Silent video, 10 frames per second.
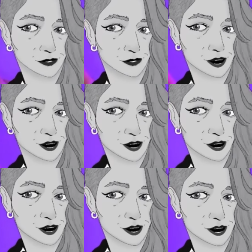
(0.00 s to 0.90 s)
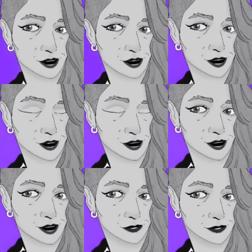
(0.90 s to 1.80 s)
So we're not gonna
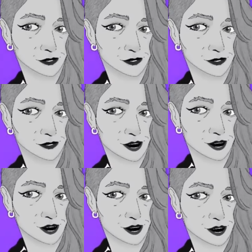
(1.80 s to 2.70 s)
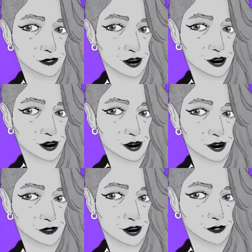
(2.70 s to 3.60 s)
do the planning
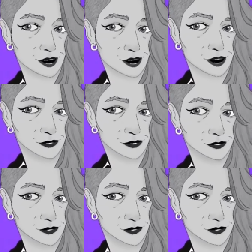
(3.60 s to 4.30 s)
out steps.